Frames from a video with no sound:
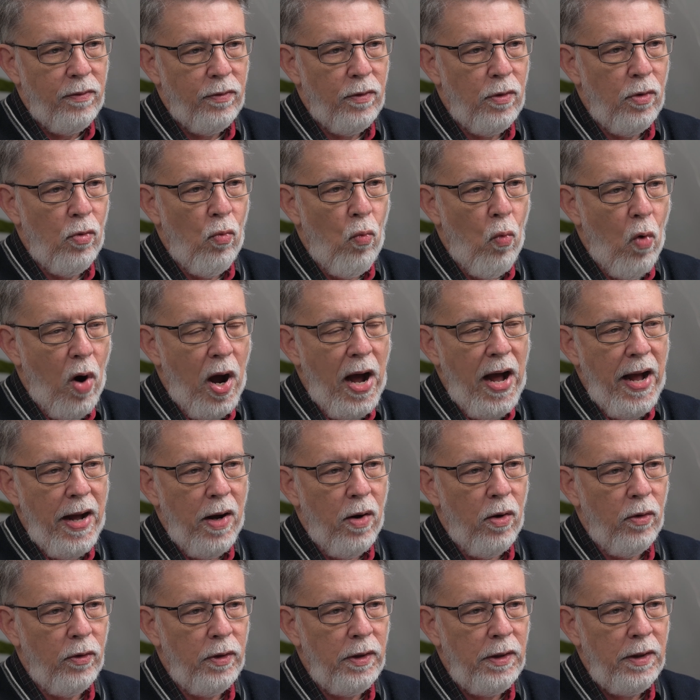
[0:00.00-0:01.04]
They're
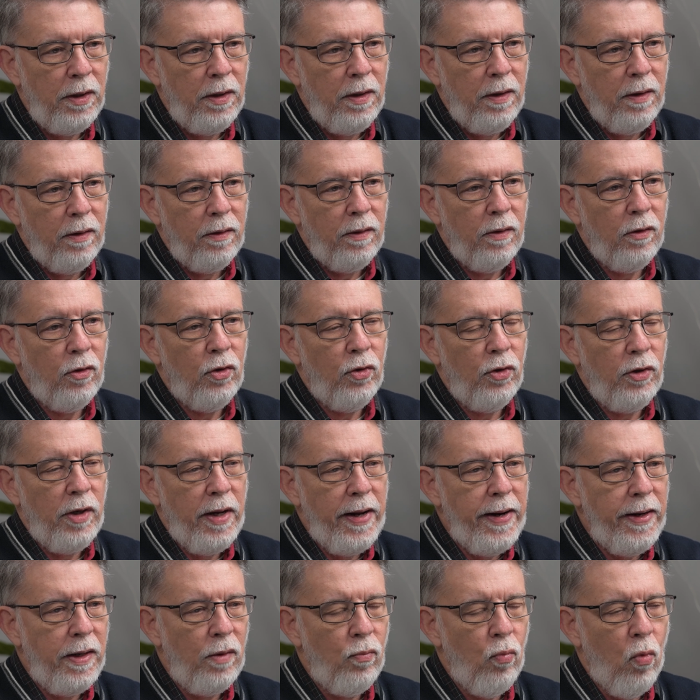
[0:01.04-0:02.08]
wild, they're
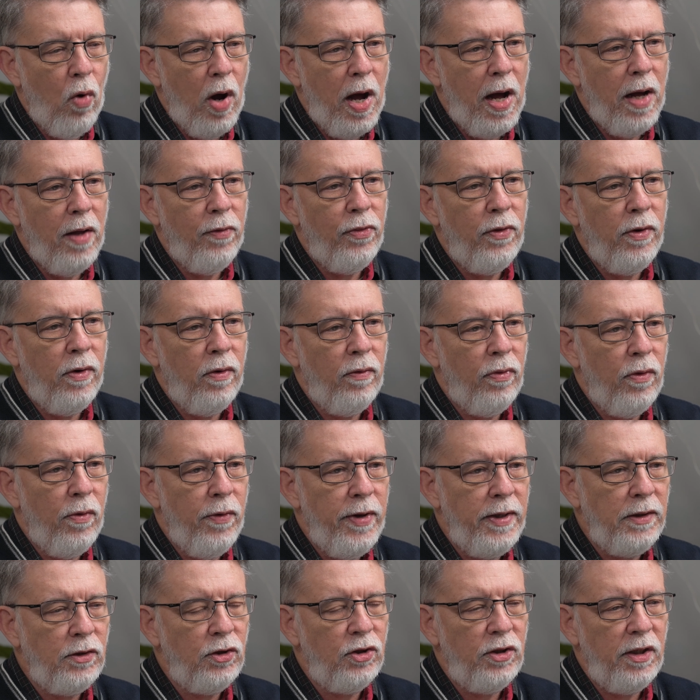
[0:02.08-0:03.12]
created wild, their,
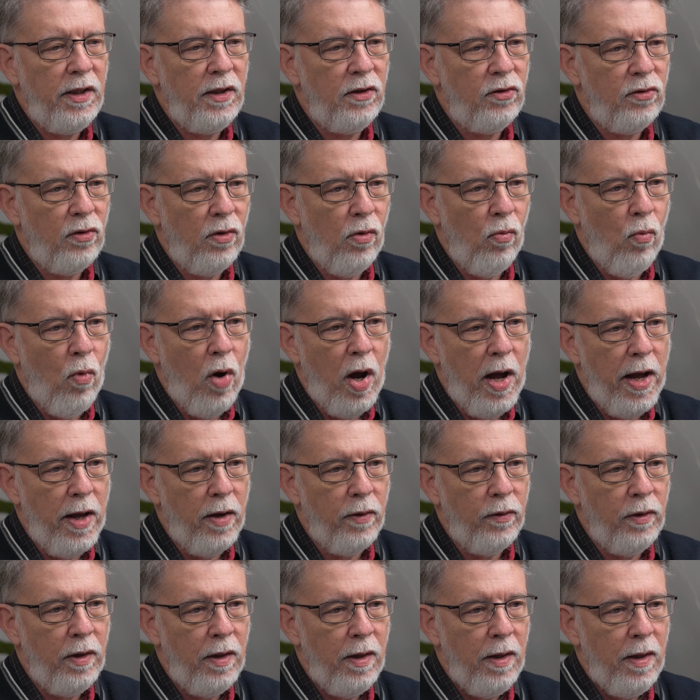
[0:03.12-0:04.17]
their instincts are
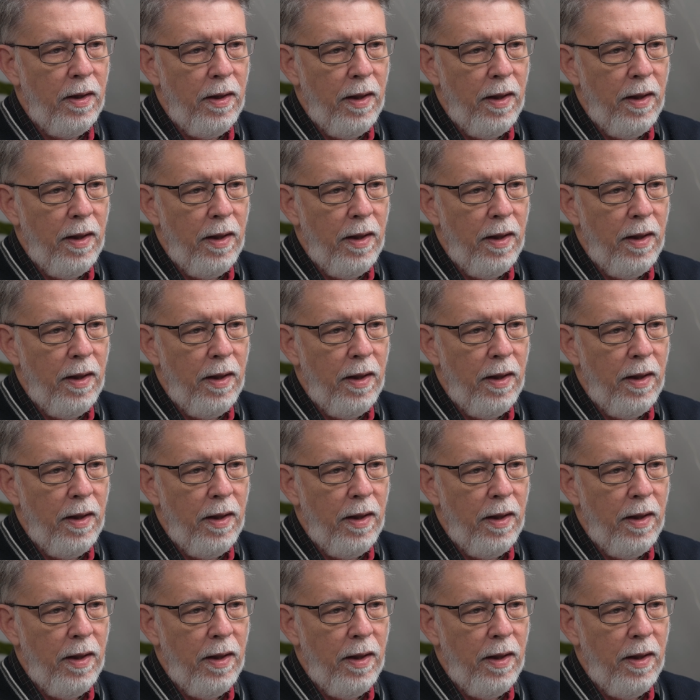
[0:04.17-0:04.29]
wild,